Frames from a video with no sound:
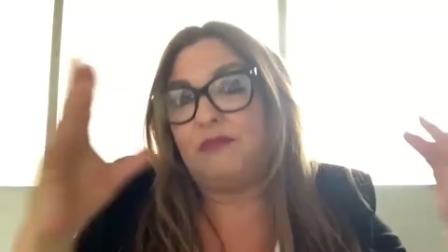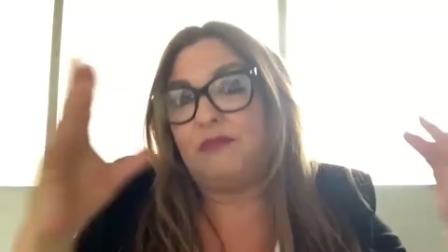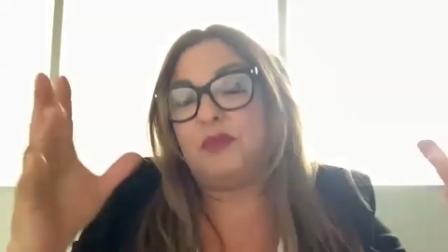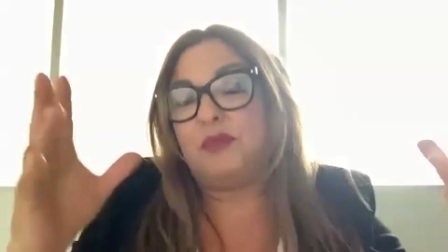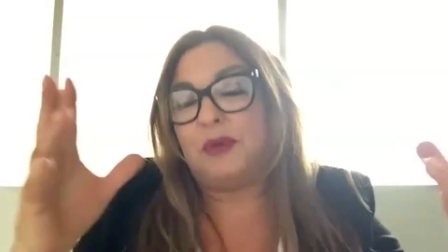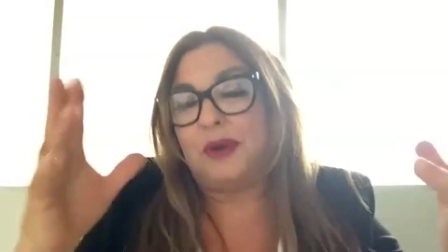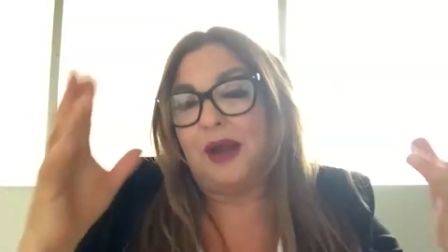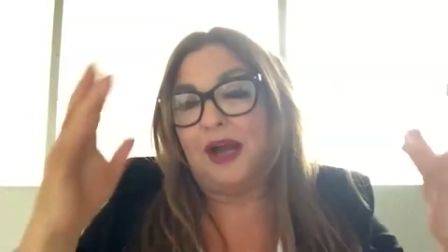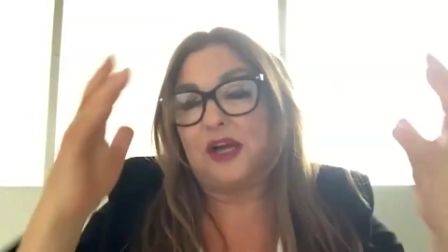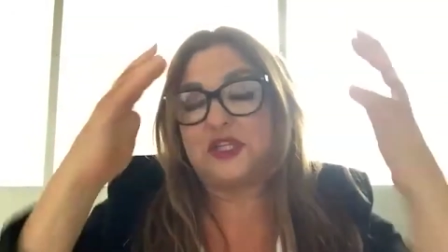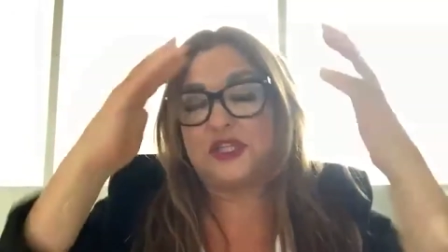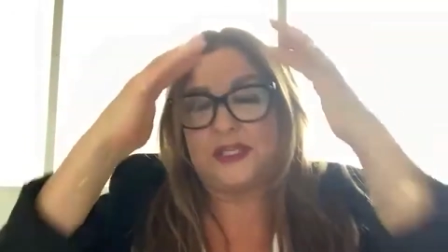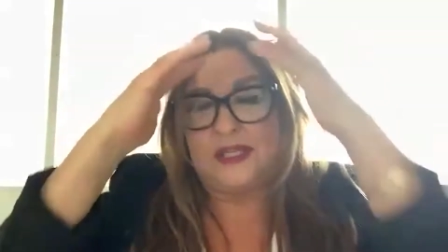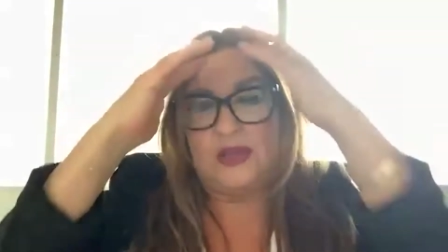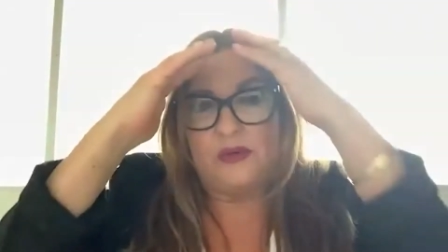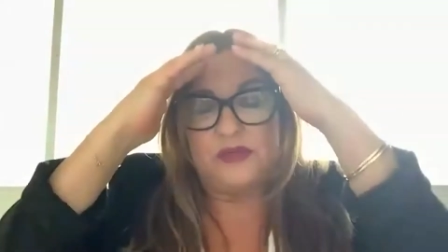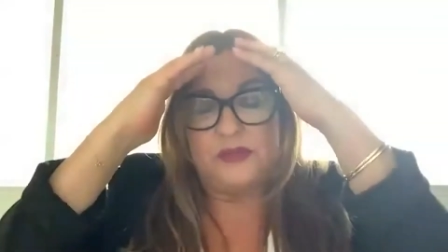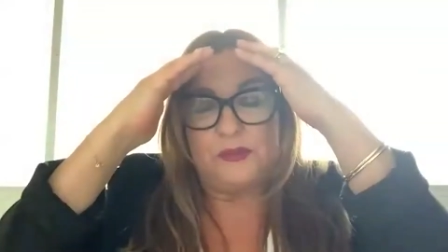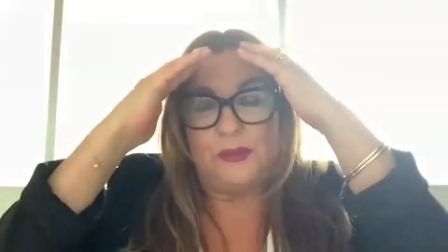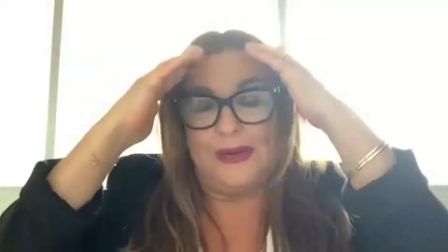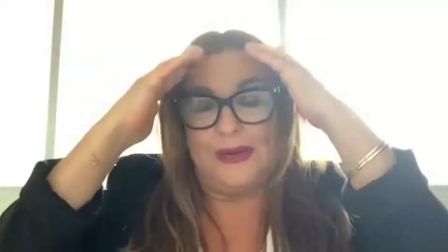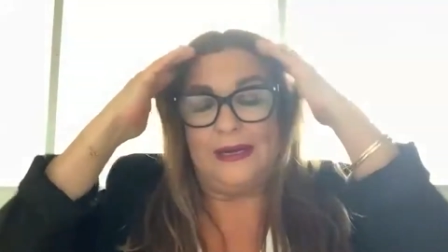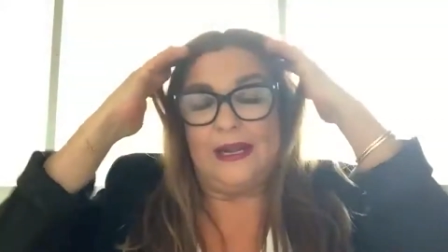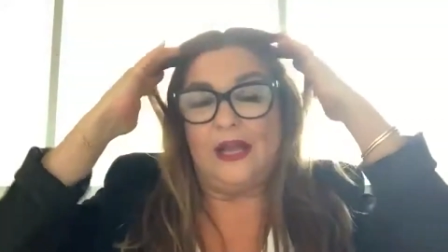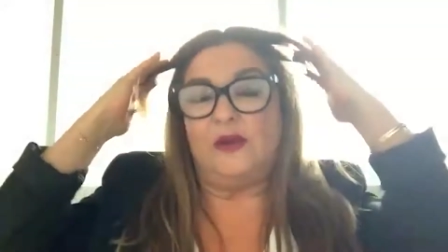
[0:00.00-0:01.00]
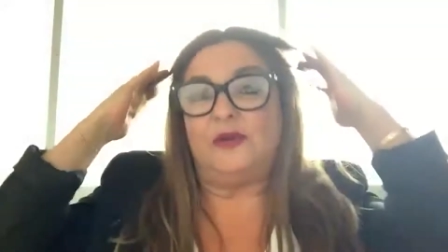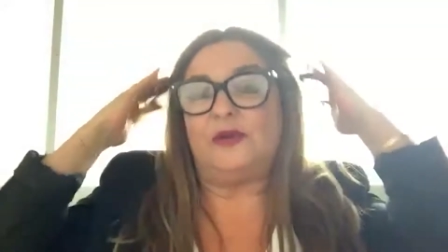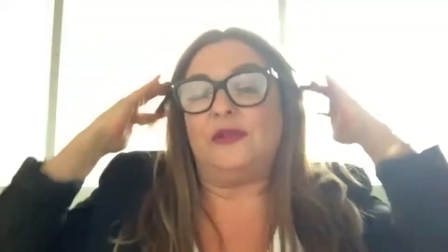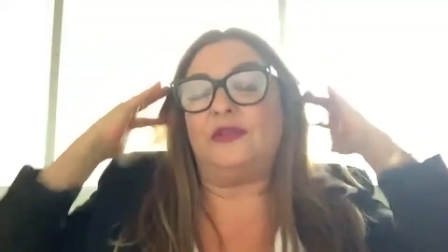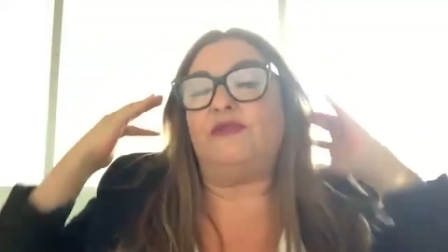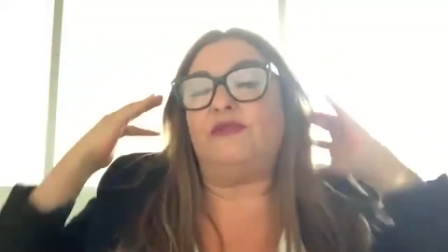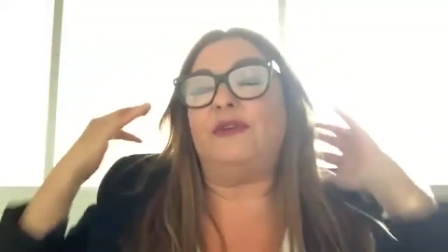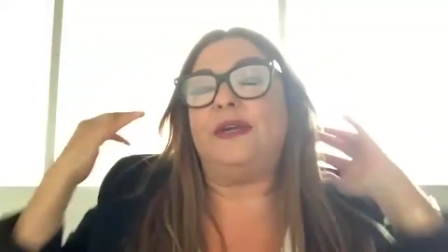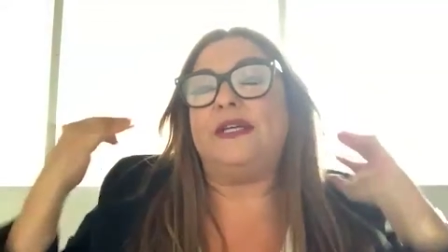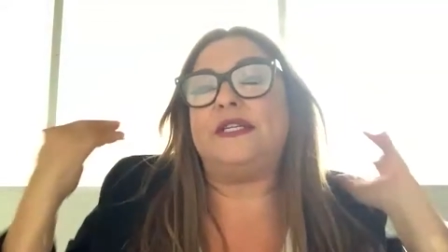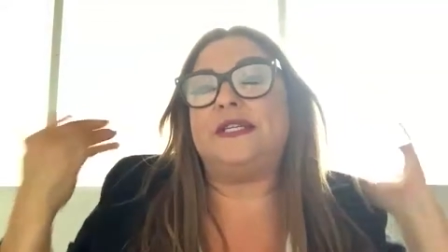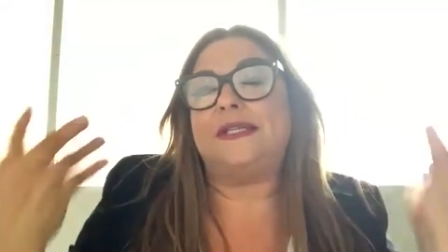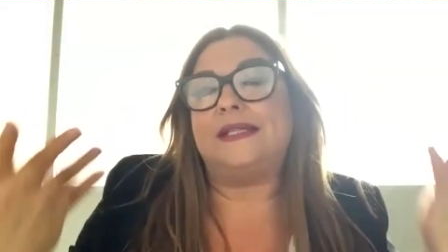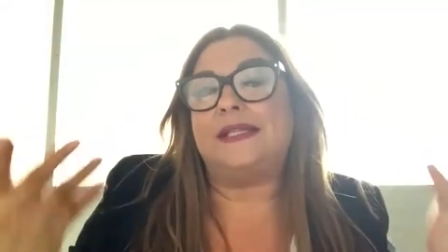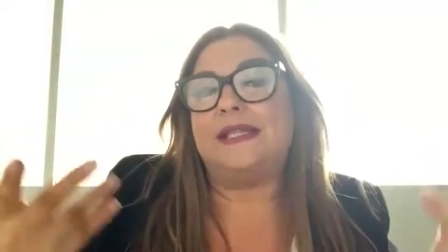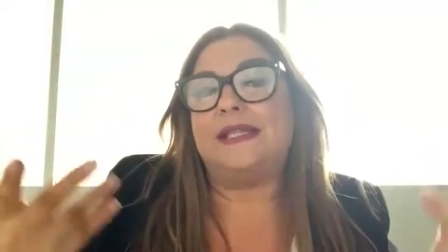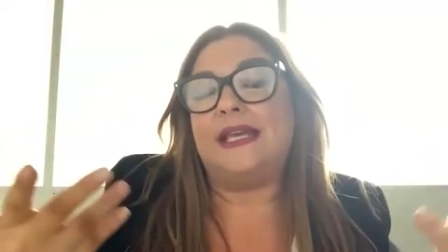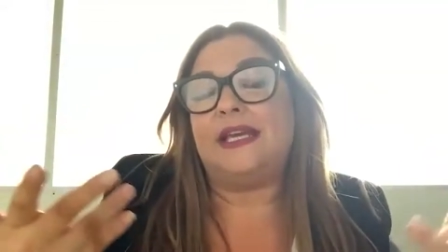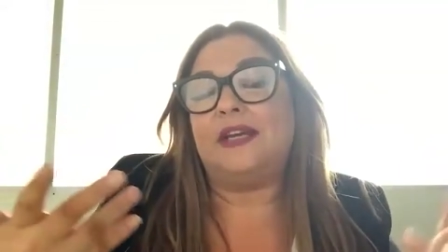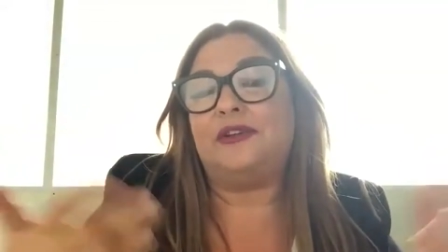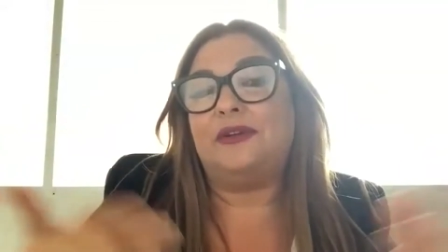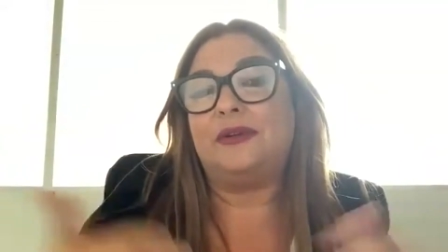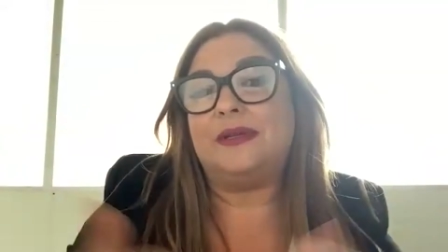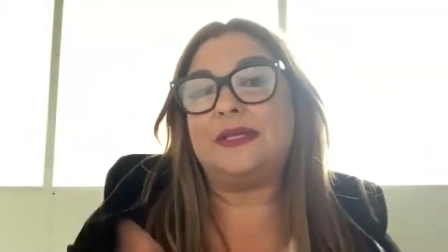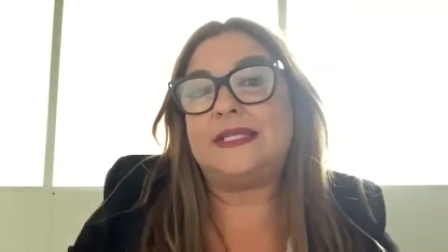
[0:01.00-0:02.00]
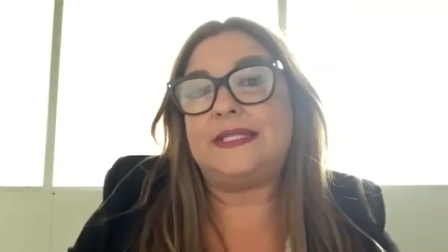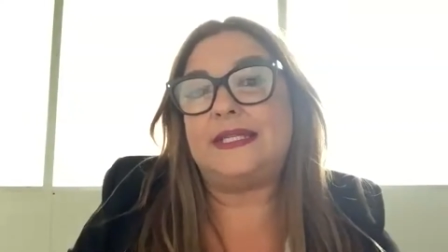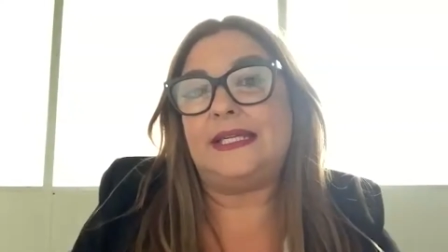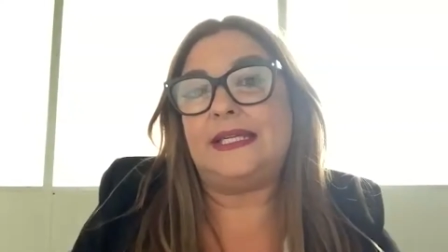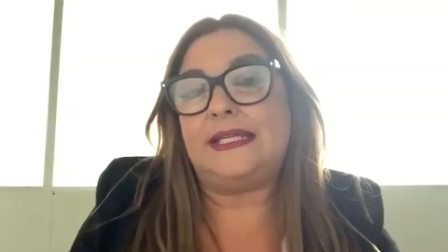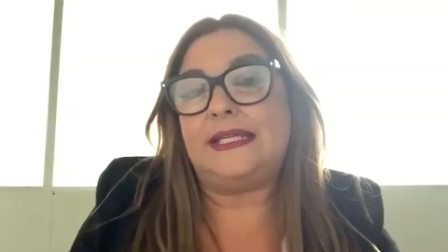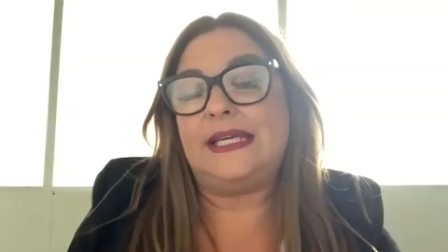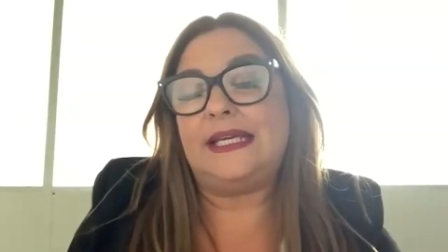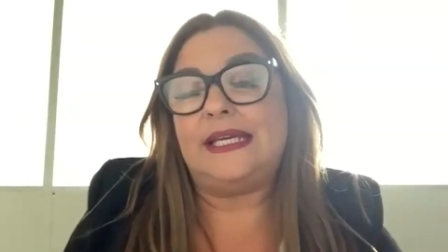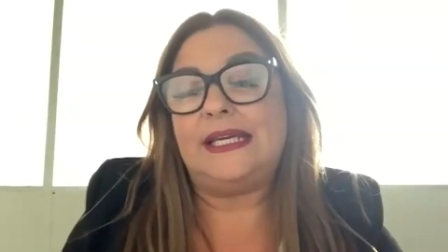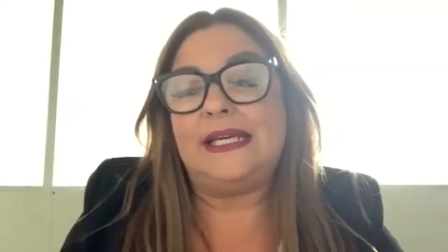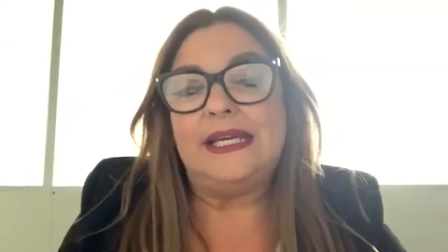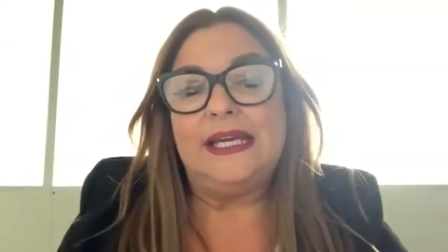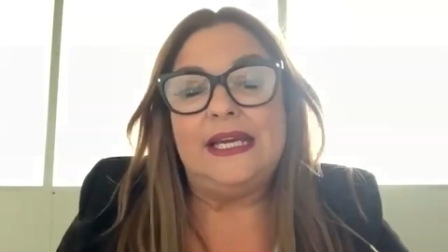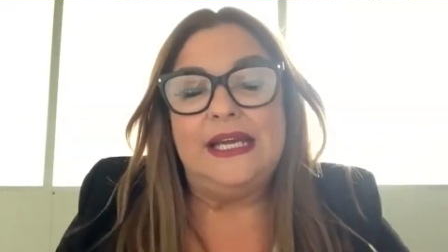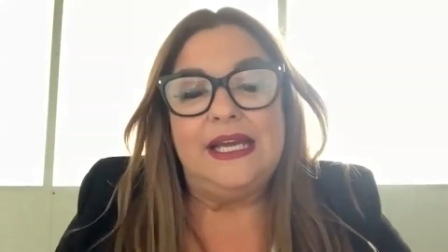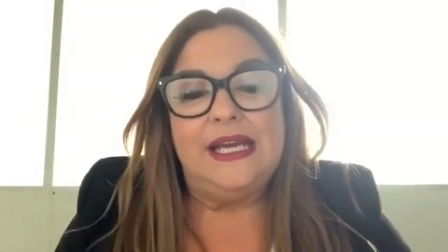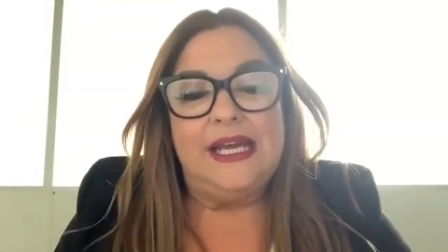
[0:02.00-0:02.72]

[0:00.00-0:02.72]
production that was being held at the Regent Theatre in Sydney.